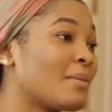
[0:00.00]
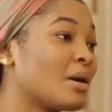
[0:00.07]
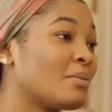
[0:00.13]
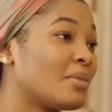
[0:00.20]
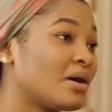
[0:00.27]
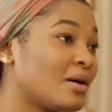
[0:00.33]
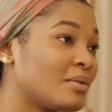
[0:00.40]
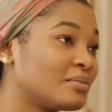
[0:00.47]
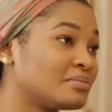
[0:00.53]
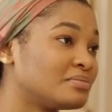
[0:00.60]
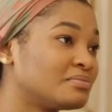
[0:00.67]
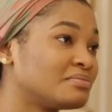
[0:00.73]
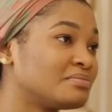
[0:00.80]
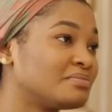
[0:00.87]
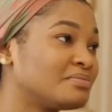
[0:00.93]
My
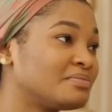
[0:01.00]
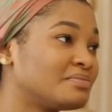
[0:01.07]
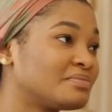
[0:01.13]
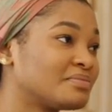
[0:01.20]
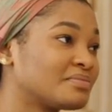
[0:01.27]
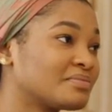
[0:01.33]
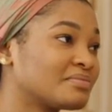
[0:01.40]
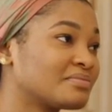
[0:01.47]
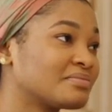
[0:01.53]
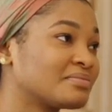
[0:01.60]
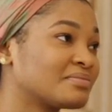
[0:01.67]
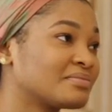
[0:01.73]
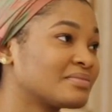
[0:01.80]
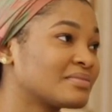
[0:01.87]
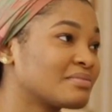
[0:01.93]
mom,
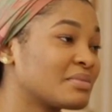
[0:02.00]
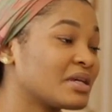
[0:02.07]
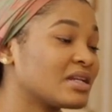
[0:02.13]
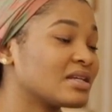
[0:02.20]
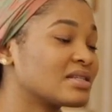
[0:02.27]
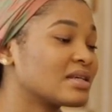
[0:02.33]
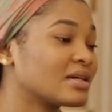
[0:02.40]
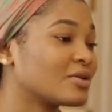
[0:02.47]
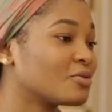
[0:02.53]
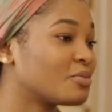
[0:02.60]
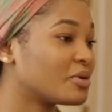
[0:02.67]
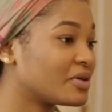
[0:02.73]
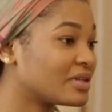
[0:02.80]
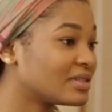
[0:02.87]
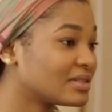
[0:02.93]
being a single
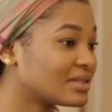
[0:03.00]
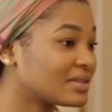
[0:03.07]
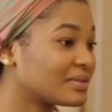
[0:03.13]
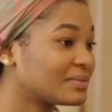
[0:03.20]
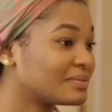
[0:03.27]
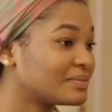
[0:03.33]
parent,